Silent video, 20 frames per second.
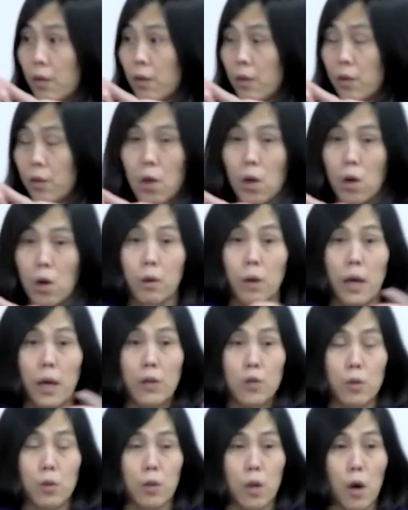So
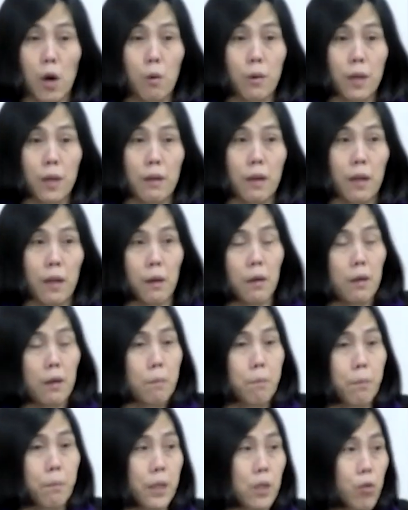as you know that
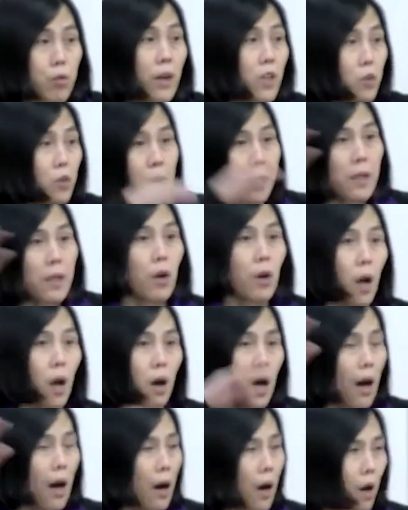uh, Medtronic has been along,
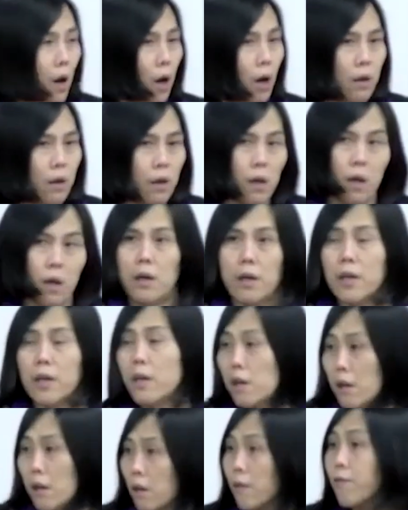uh, uh,
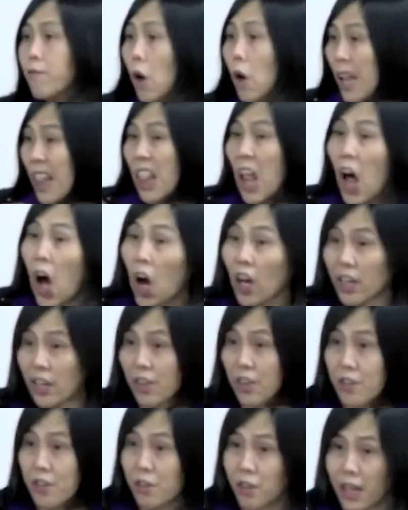here for a
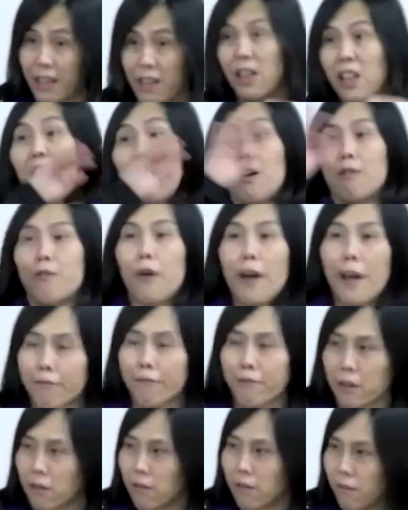longest, like long,
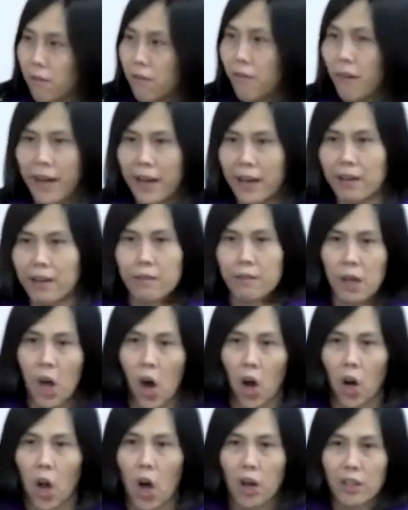forever, right? A
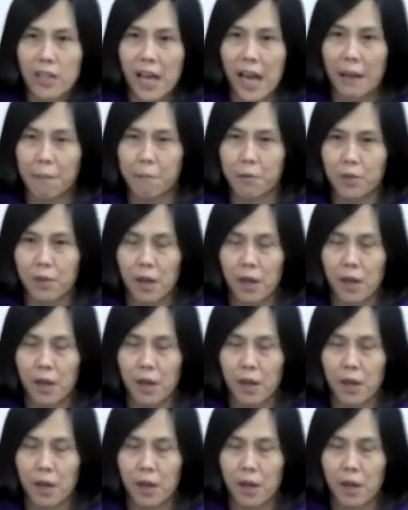long, long times.